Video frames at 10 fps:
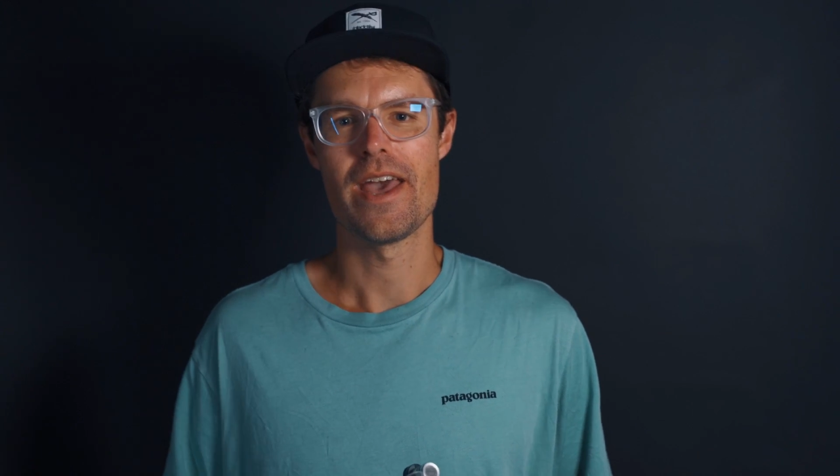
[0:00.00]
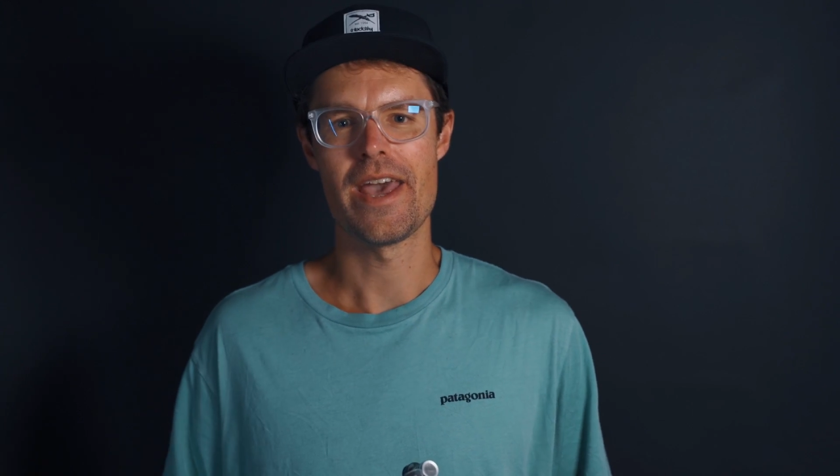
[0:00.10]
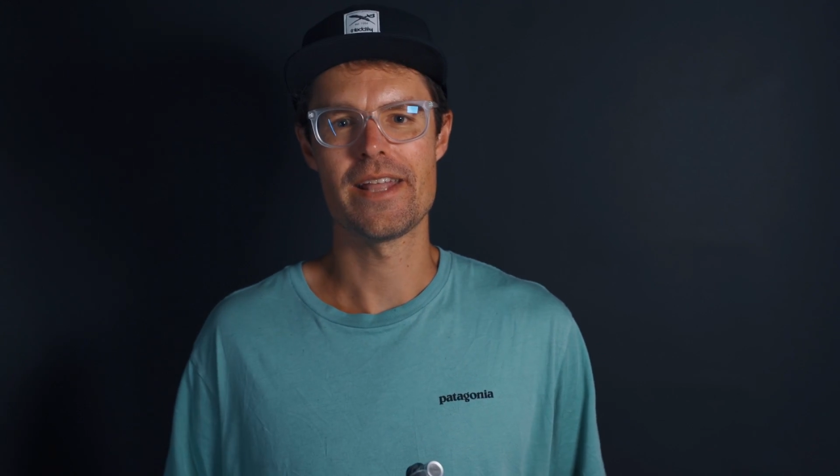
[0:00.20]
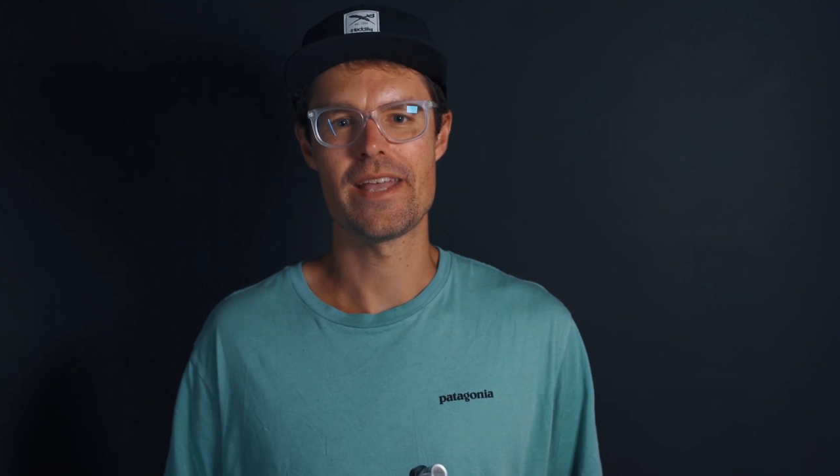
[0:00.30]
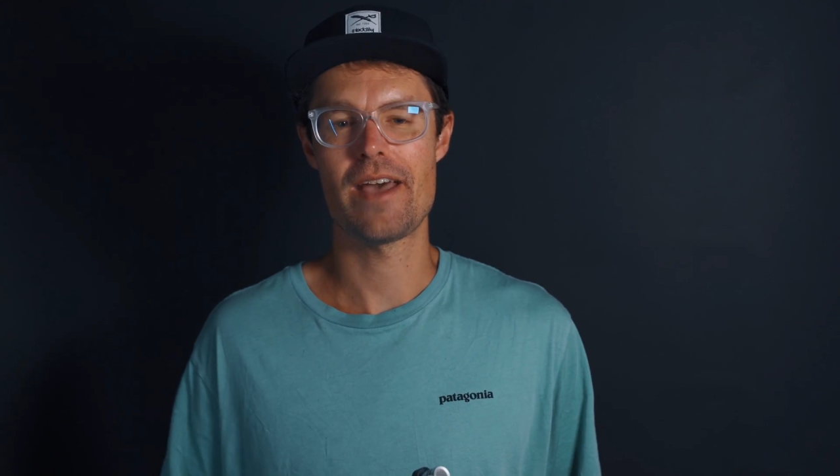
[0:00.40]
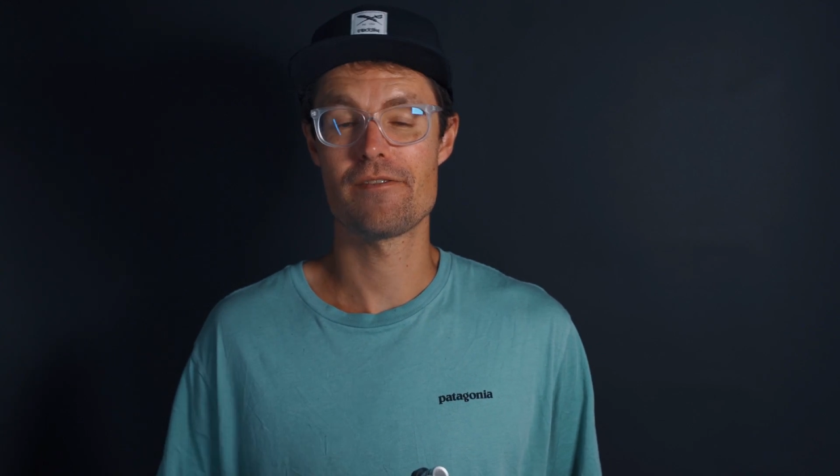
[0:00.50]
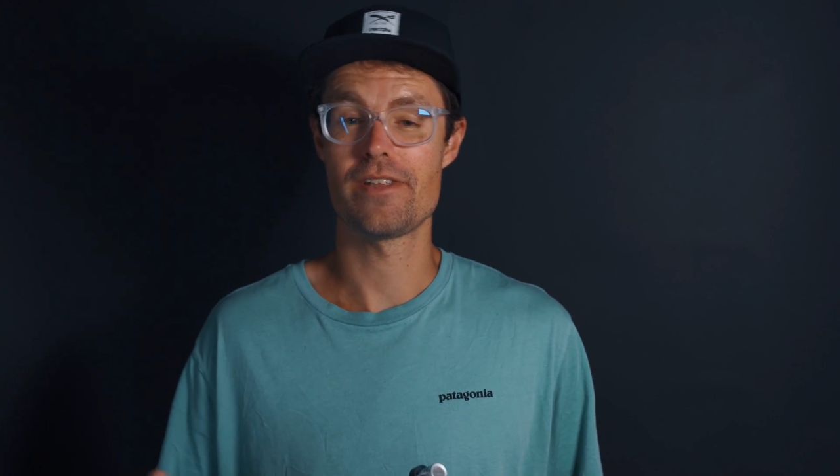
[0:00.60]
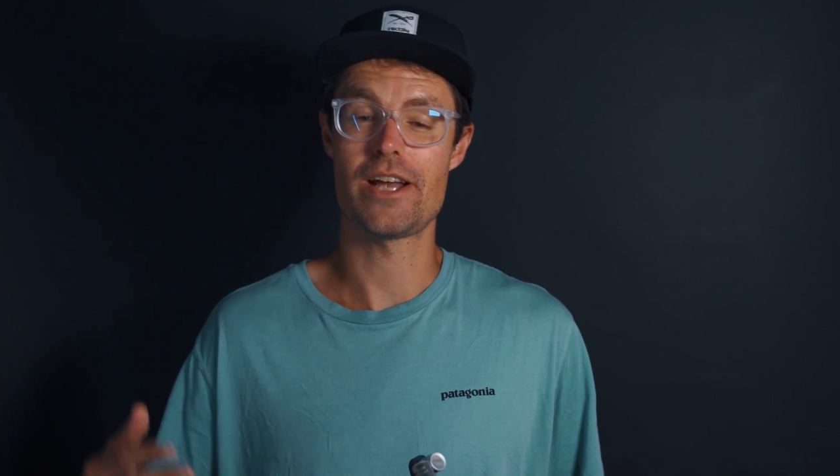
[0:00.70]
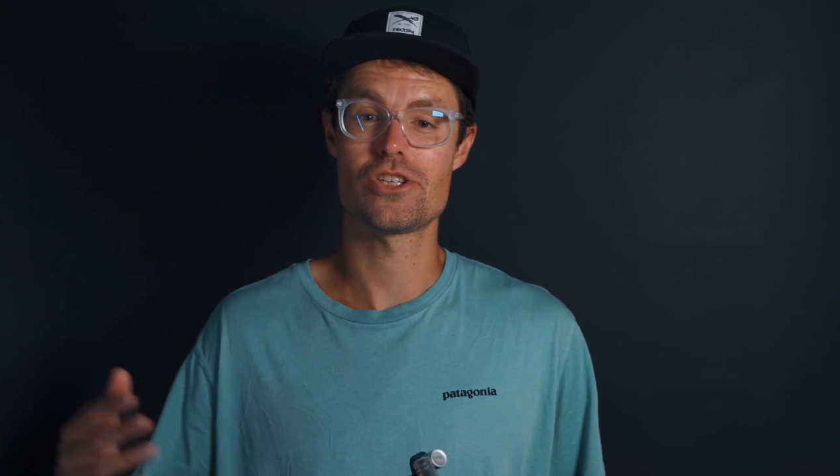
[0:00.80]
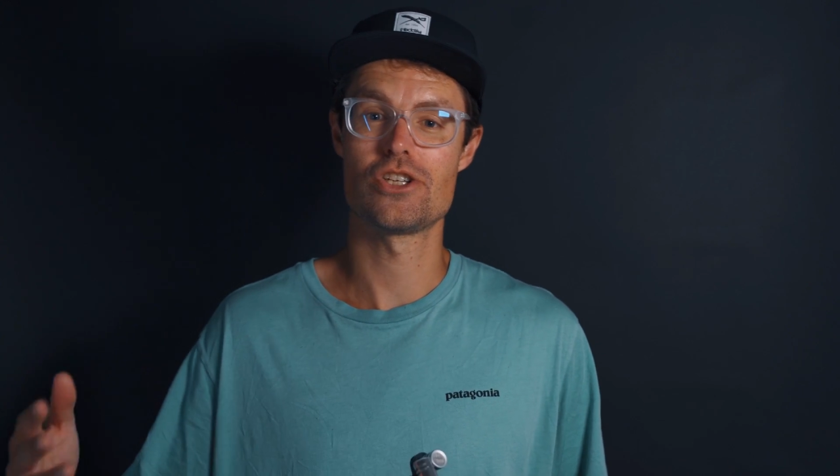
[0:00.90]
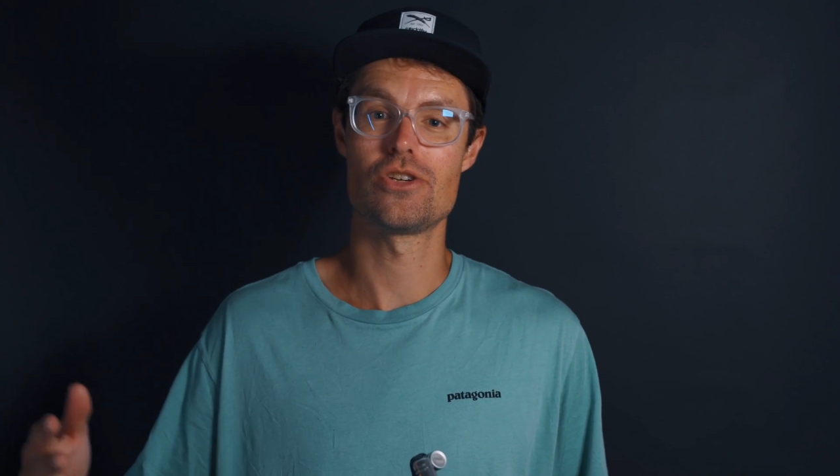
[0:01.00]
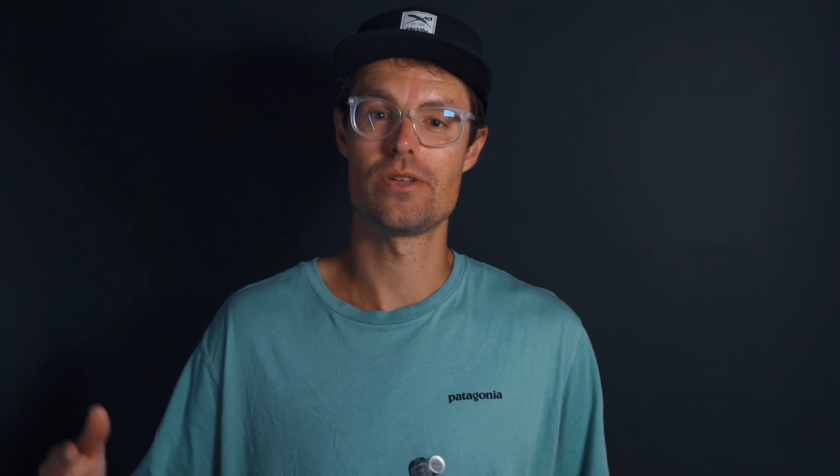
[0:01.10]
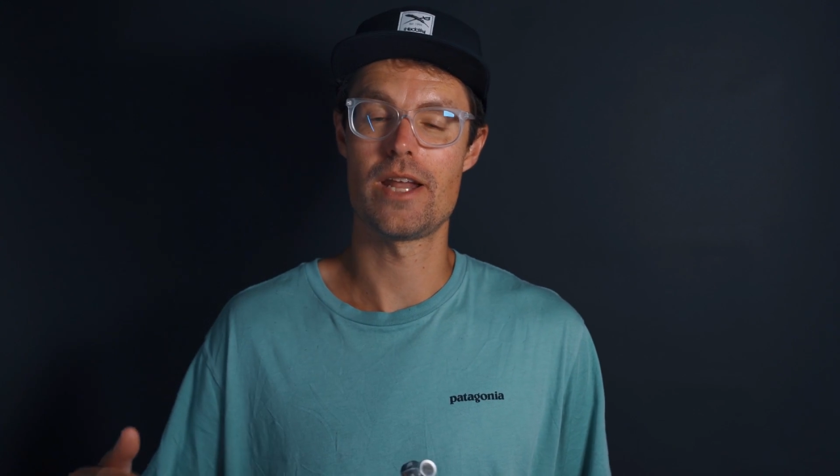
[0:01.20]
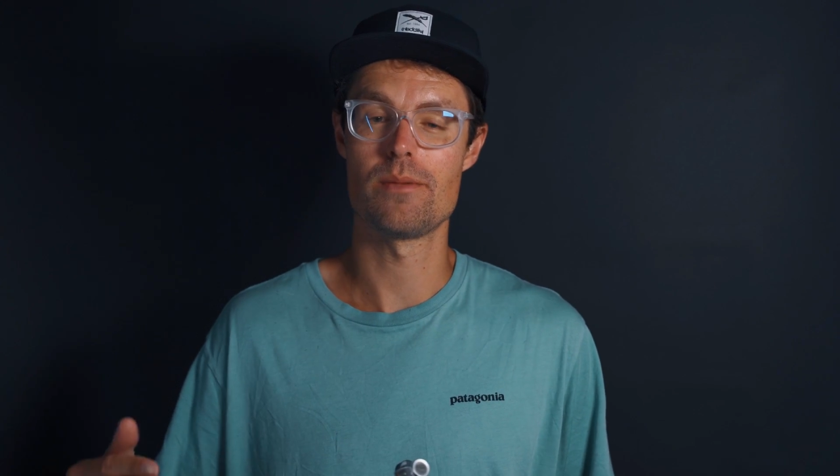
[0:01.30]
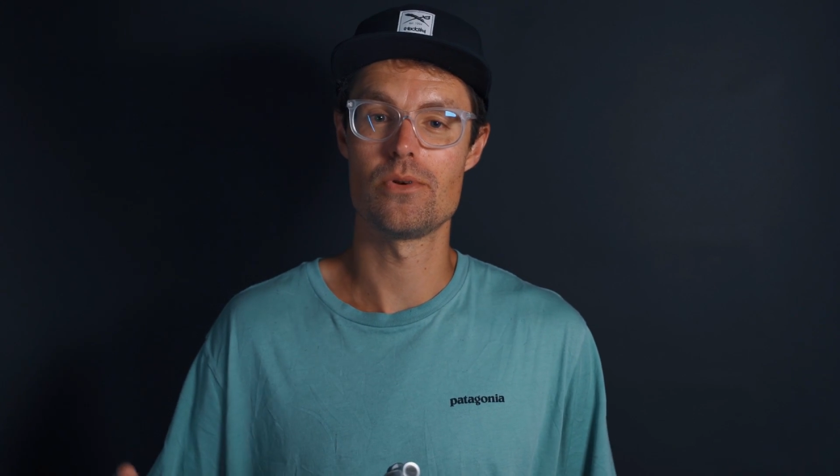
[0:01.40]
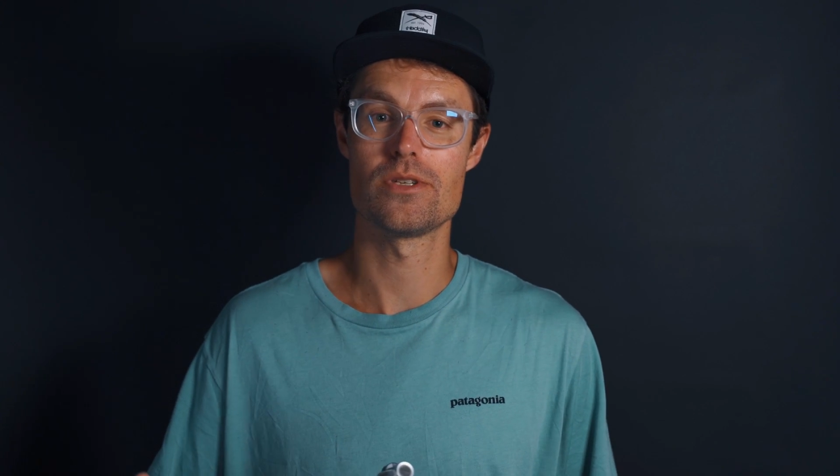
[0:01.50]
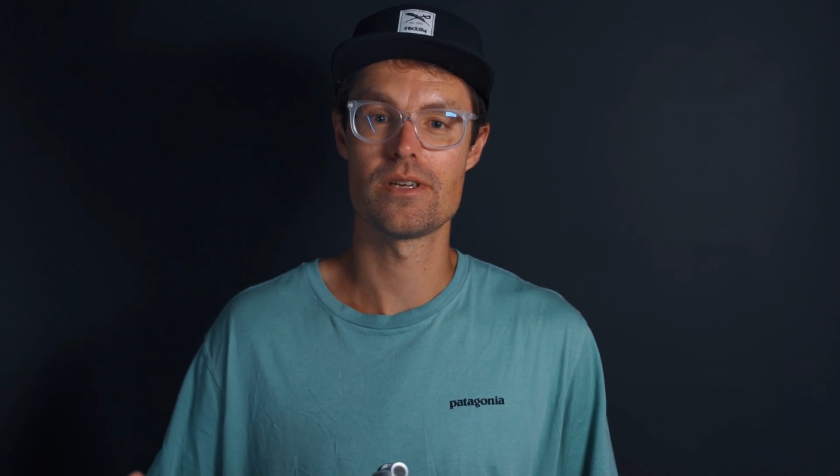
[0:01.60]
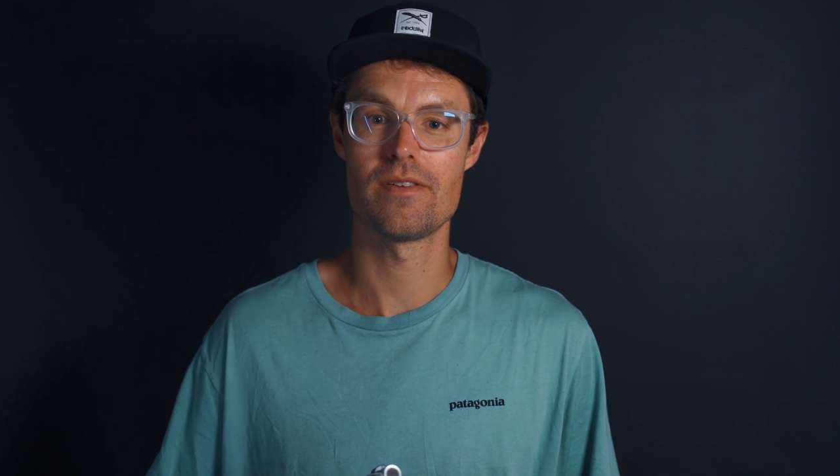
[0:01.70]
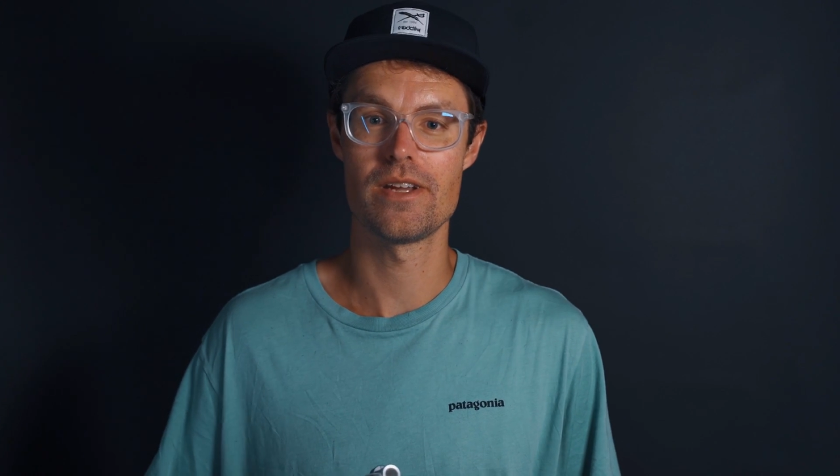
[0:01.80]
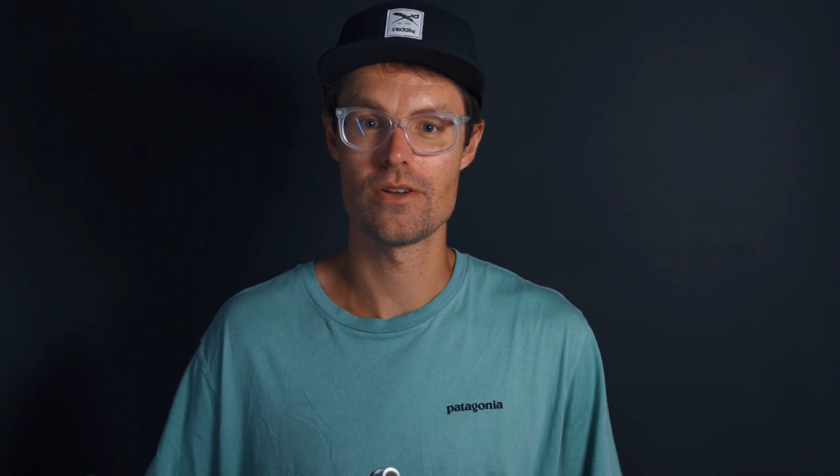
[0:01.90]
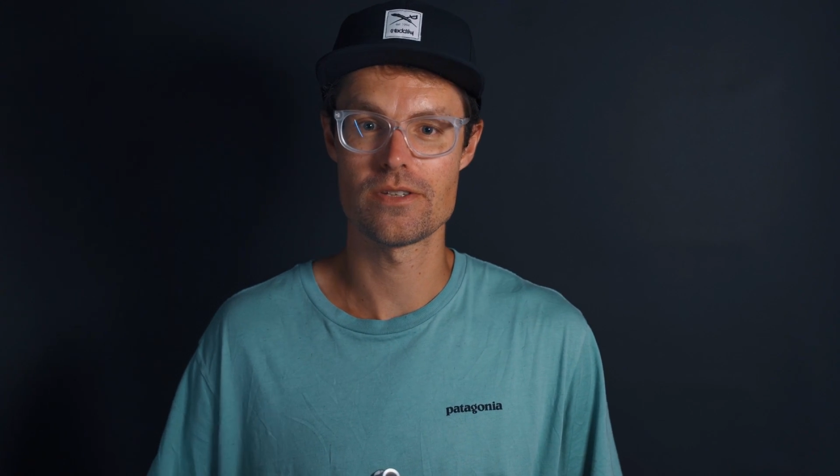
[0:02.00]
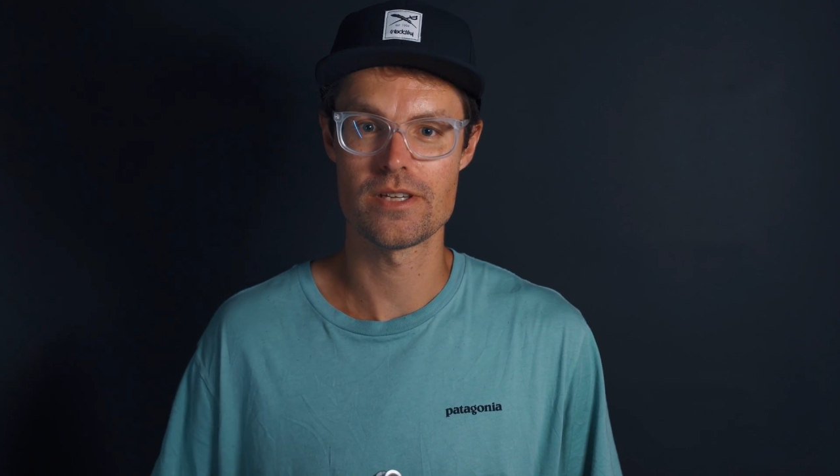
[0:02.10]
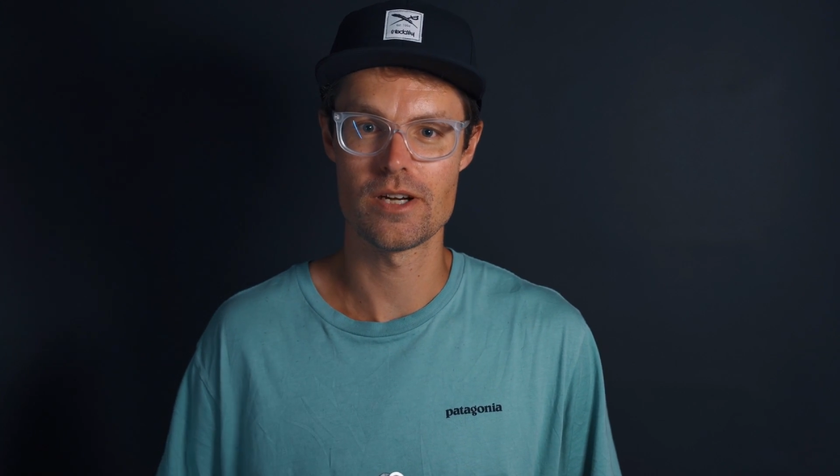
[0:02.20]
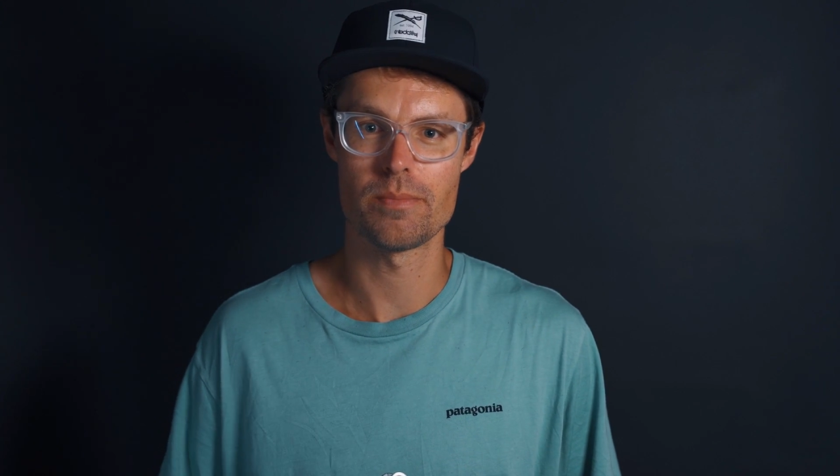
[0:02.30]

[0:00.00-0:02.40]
And I haven't actually shot any music videos here,